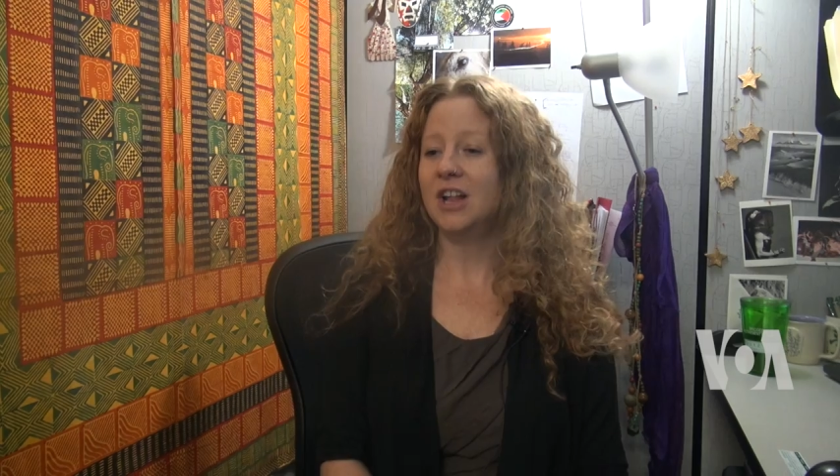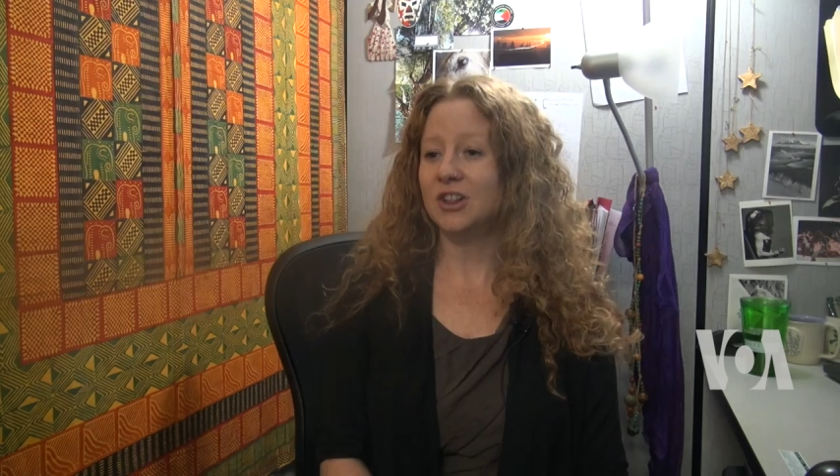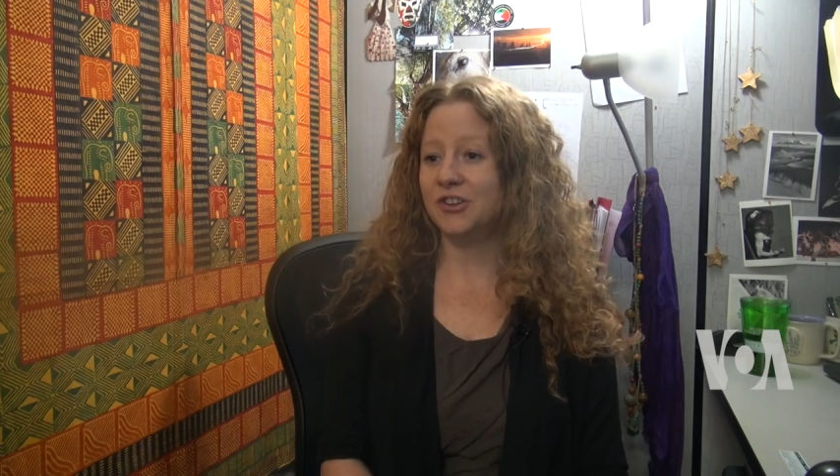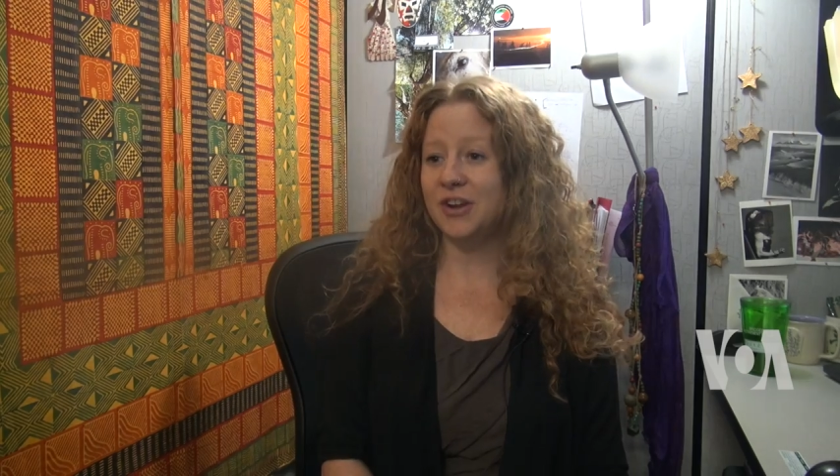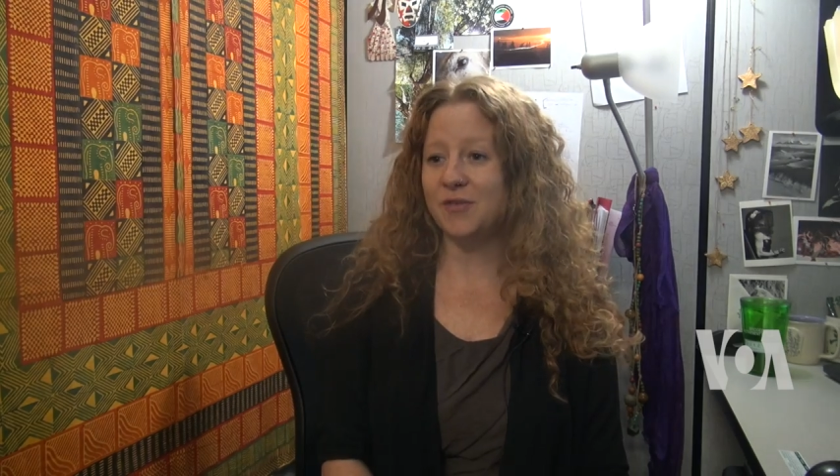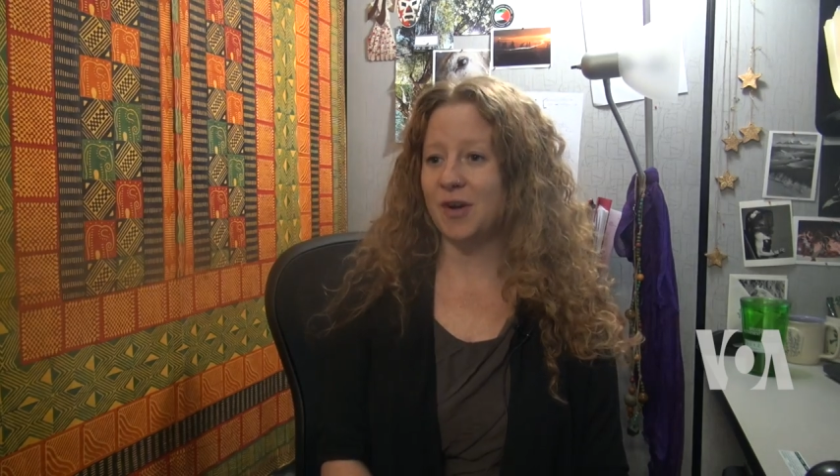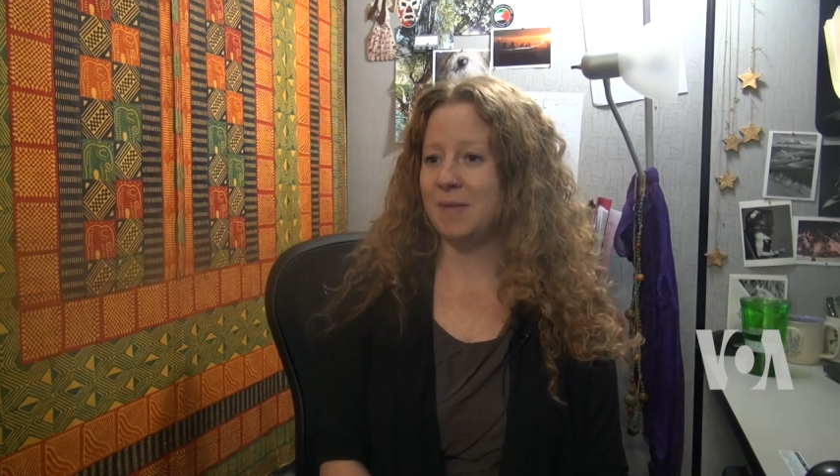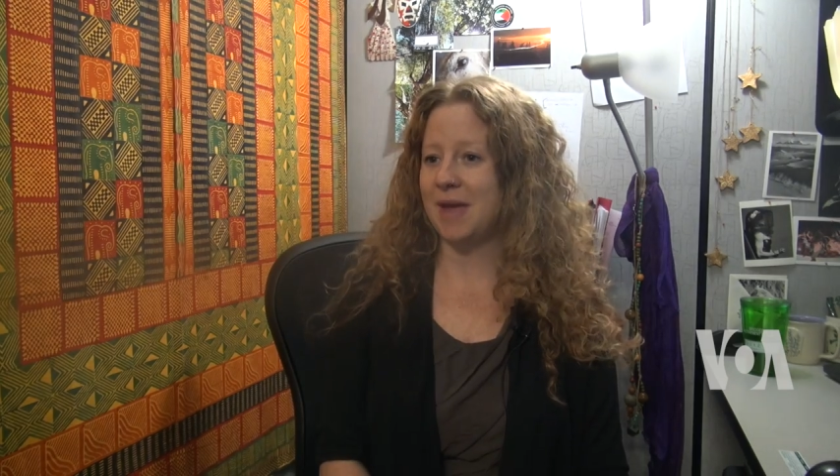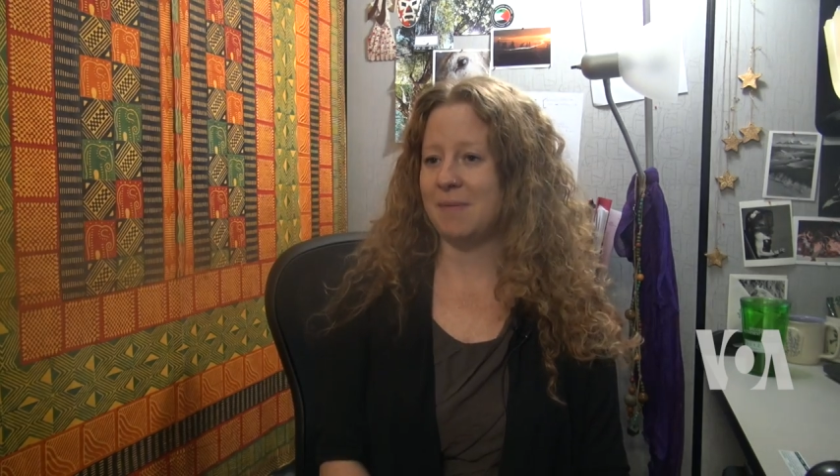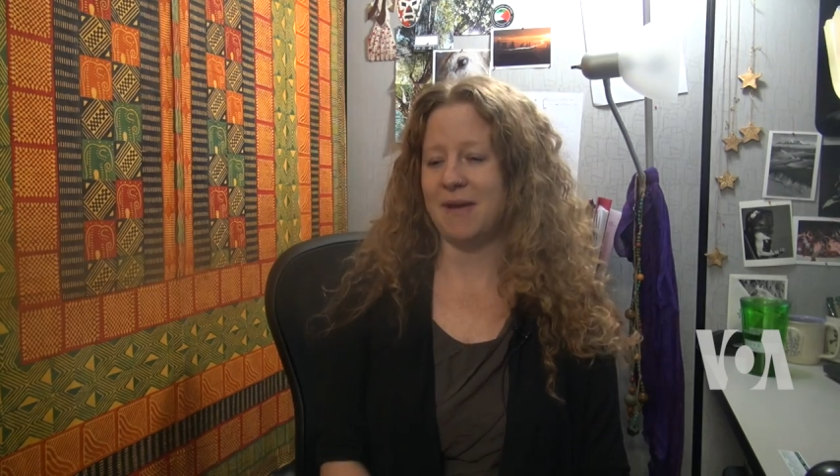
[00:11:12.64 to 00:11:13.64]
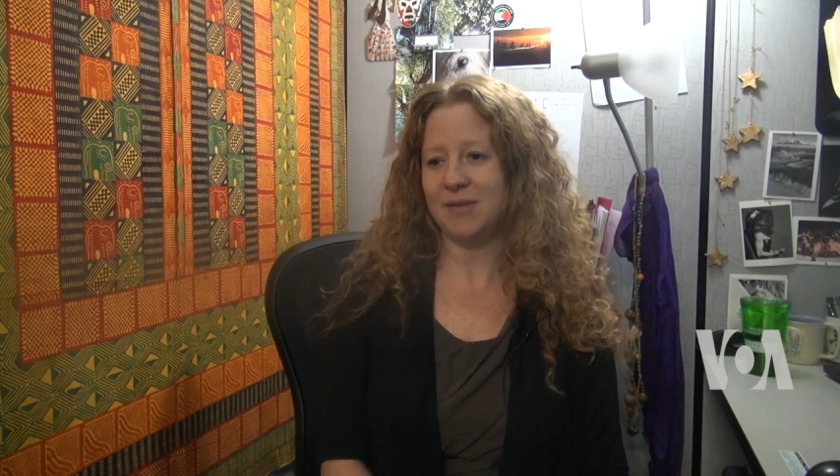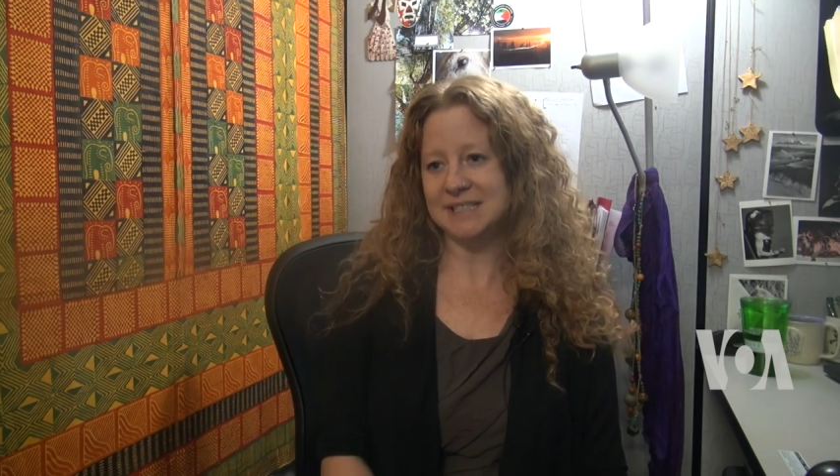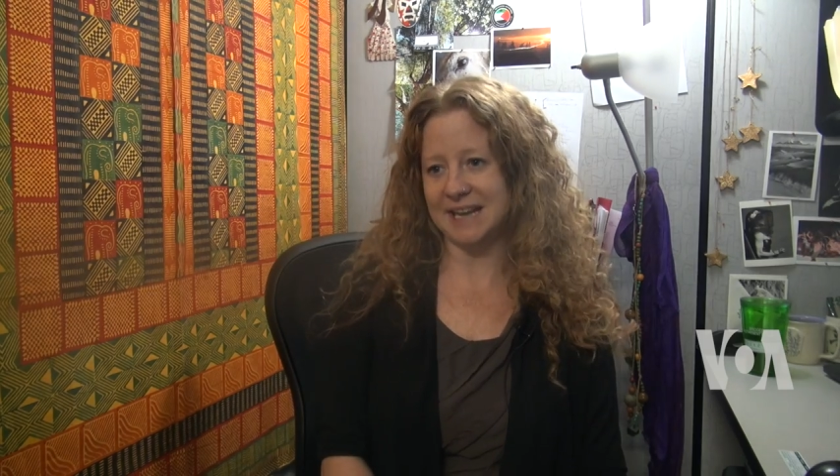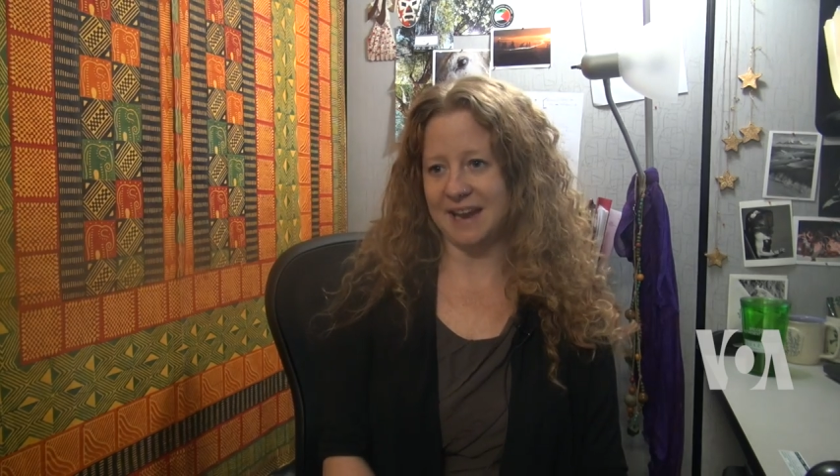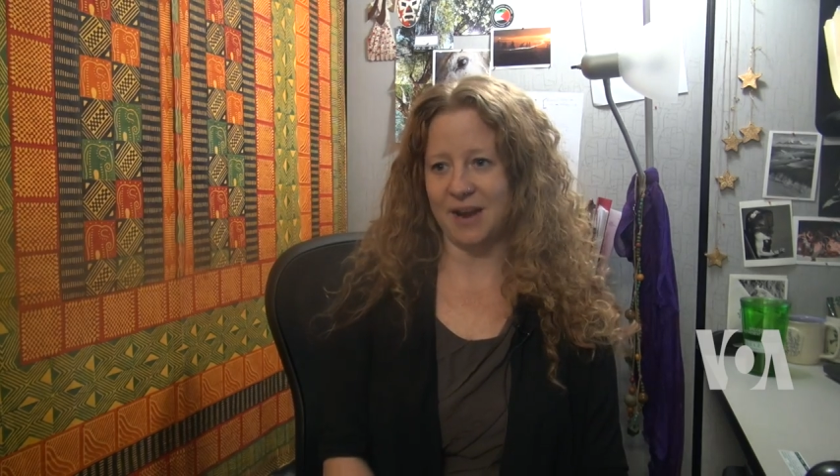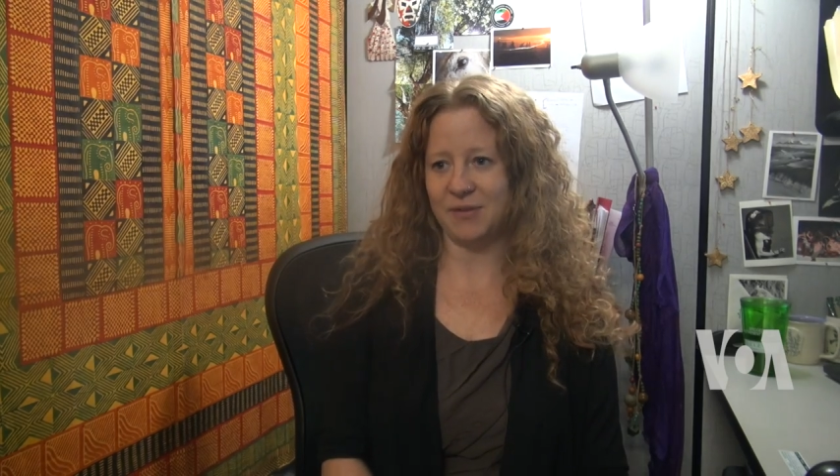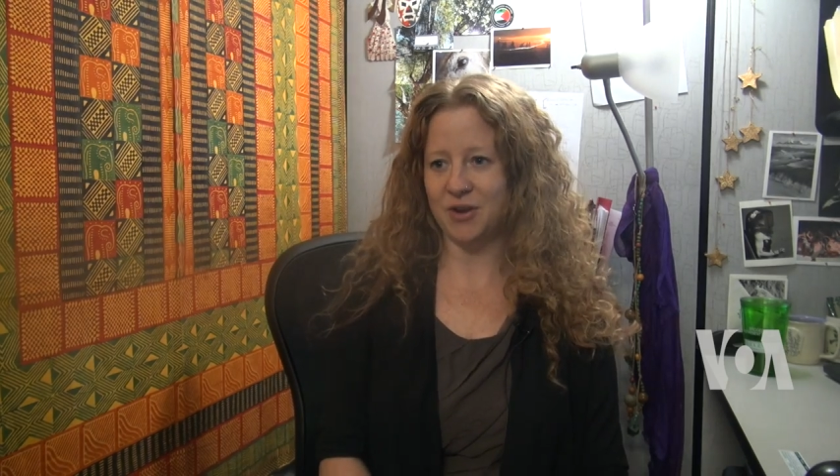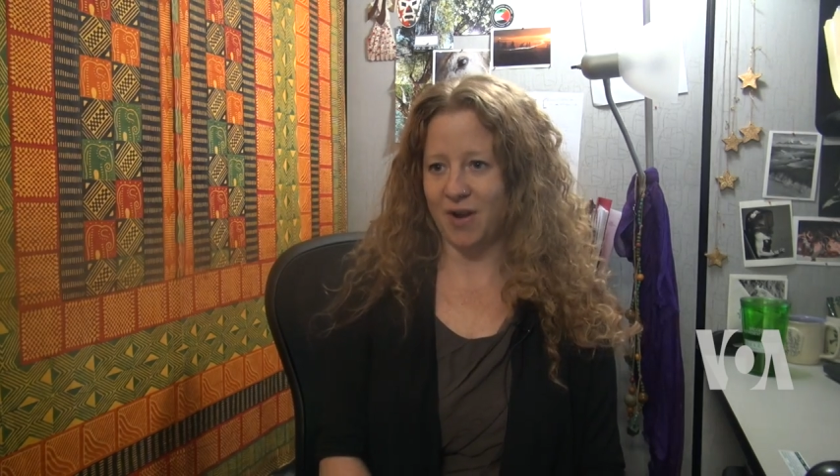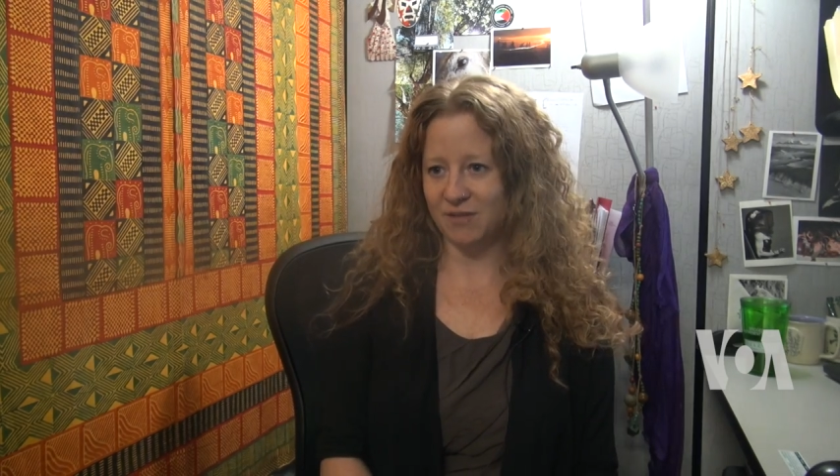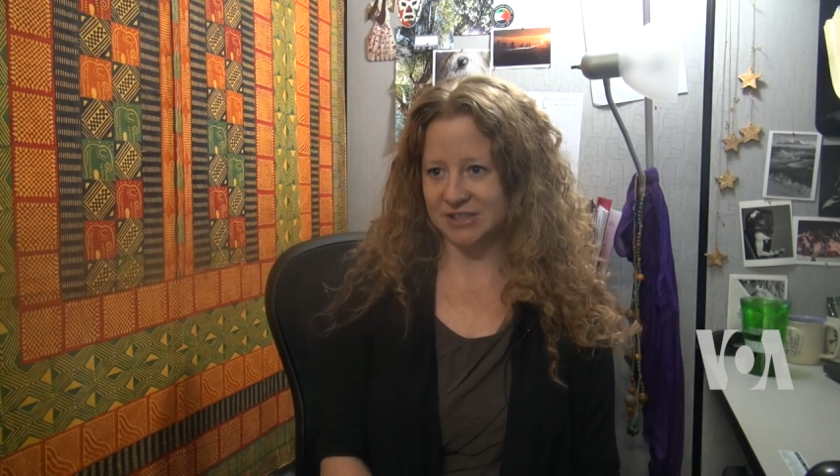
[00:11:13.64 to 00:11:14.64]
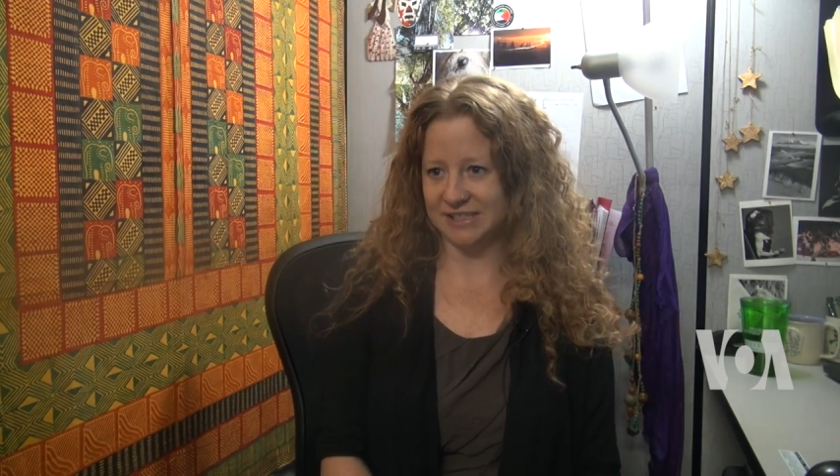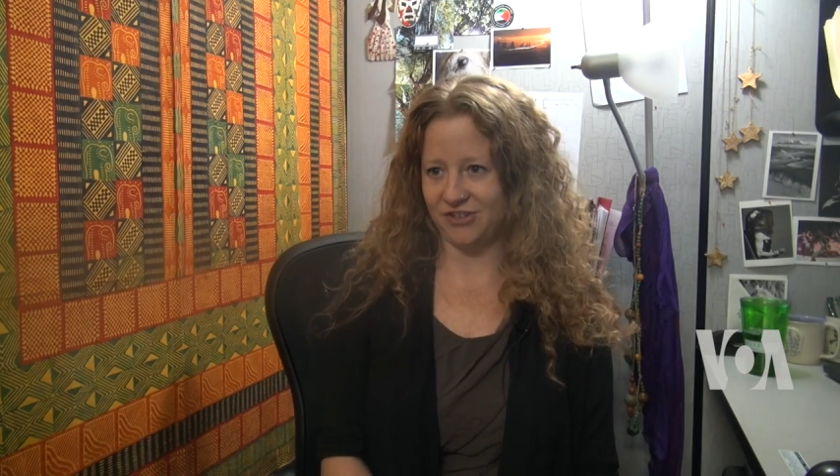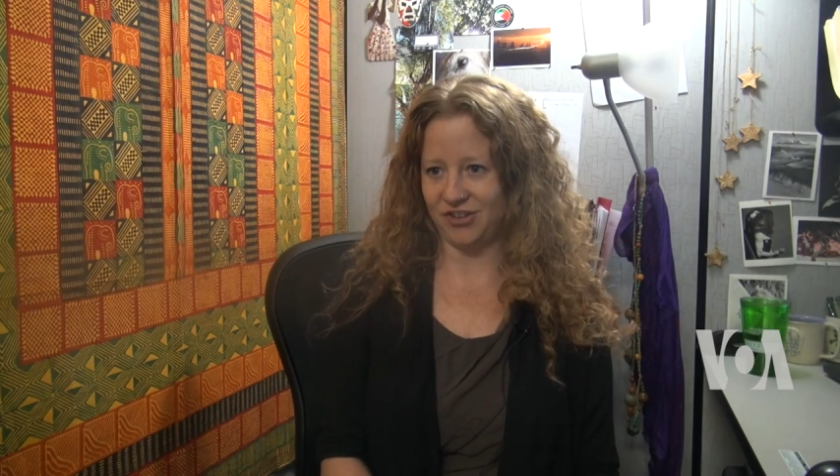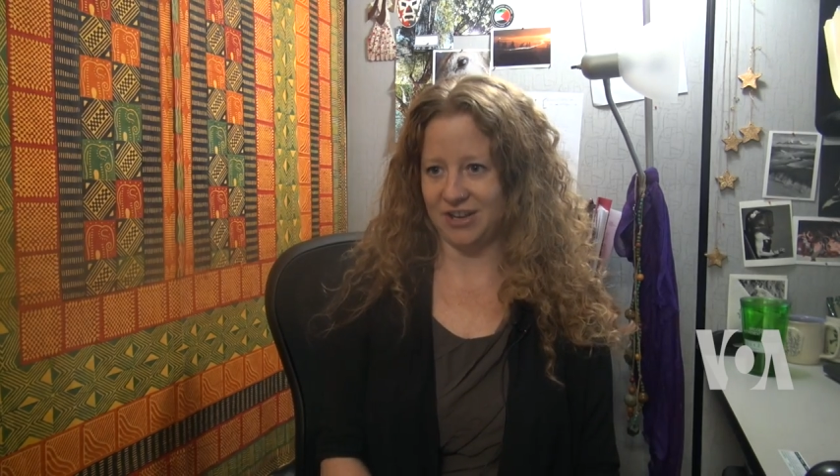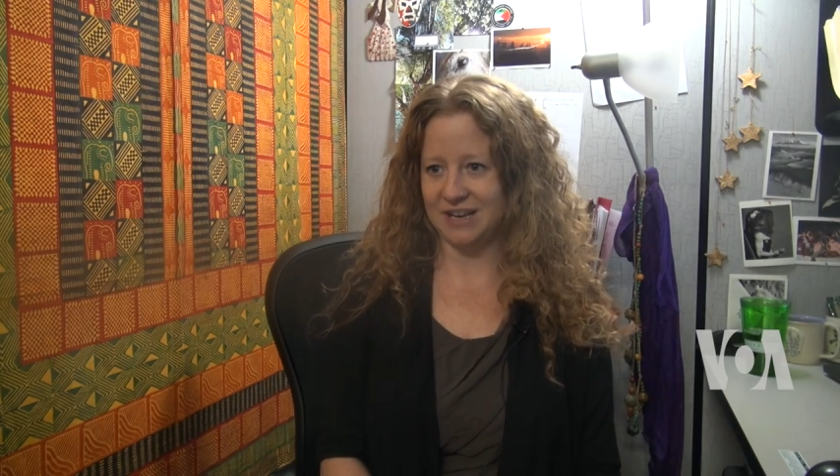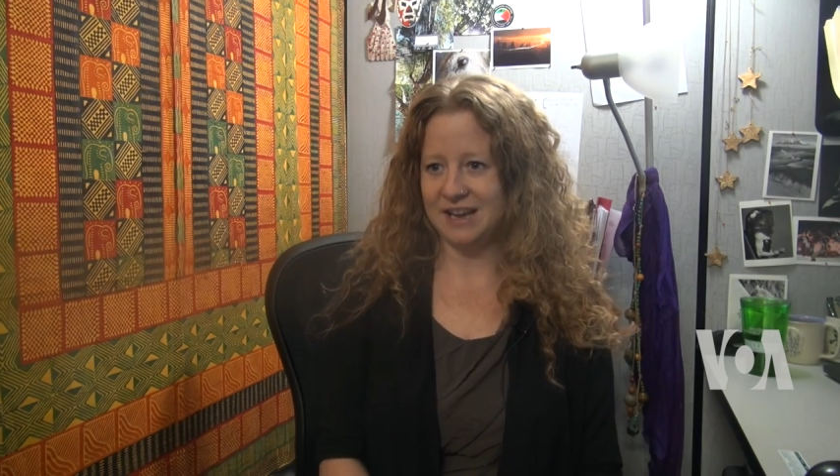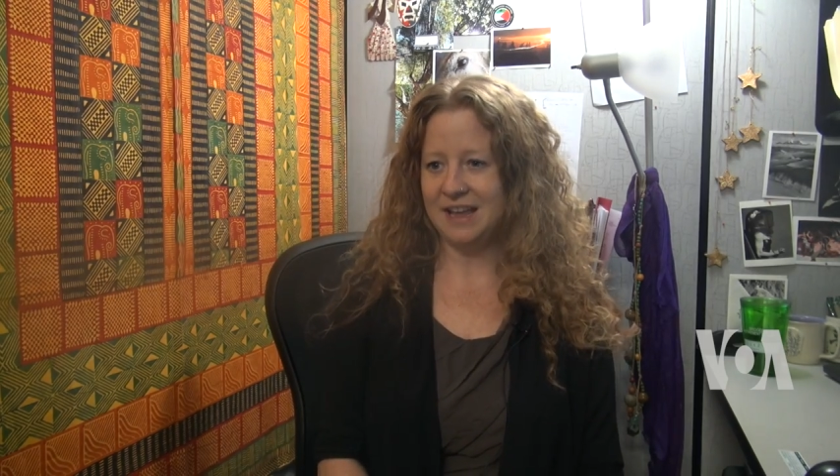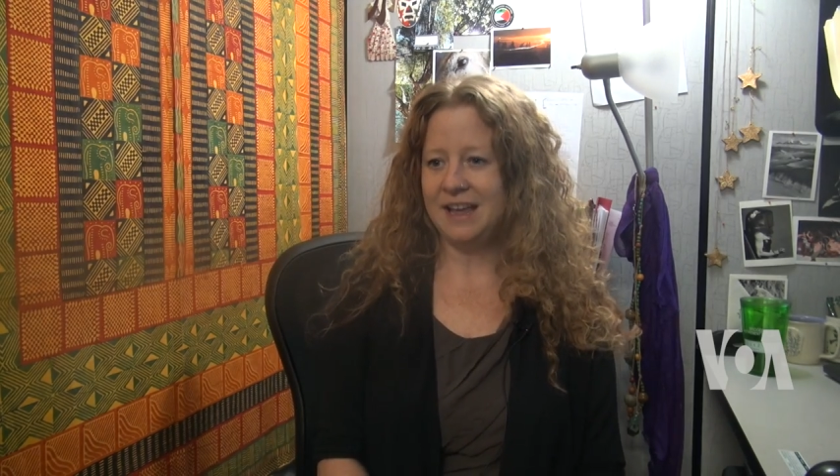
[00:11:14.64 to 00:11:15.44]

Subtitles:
learning from him every day, every conversation.